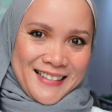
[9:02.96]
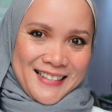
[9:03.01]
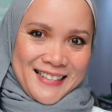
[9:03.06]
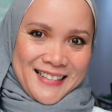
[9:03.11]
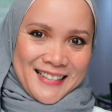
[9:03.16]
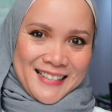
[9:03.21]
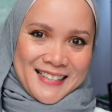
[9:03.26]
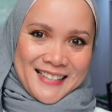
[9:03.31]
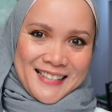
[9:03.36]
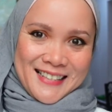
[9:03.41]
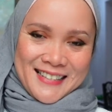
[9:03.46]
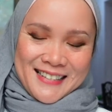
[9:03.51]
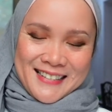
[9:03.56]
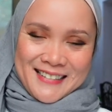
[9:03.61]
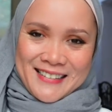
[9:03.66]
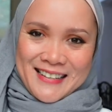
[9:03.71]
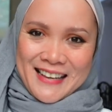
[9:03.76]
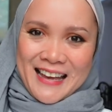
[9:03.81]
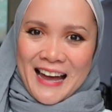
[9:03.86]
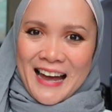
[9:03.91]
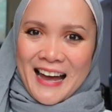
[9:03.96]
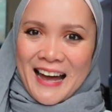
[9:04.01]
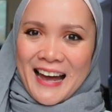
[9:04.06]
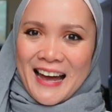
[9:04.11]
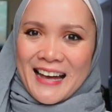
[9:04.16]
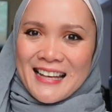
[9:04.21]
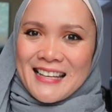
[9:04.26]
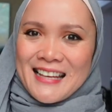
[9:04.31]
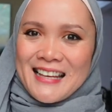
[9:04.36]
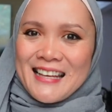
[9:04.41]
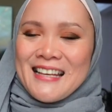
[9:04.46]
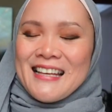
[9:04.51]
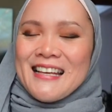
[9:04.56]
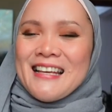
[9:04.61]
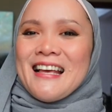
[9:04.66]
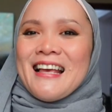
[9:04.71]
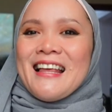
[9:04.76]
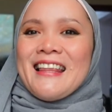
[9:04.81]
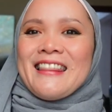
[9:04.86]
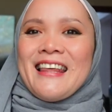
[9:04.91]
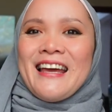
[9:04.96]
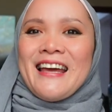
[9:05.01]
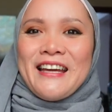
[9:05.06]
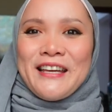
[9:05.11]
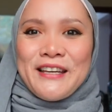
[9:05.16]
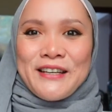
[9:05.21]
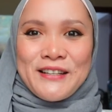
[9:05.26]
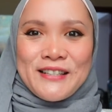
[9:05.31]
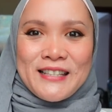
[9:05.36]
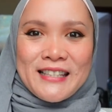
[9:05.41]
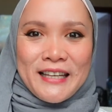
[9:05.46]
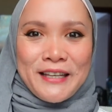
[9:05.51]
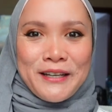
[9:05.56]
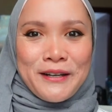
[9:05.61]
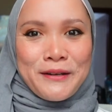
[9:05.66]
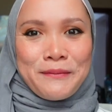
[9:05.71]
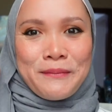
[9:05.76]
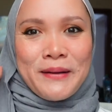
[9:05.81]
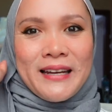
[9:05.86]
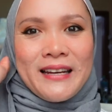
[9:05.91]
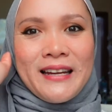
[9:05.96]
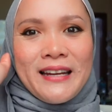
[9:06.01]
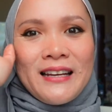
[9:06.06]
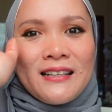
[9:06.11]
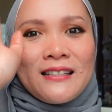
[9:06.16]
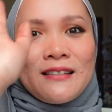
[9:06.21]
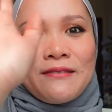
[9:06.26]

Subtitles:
So yeah, thank you, see you on my next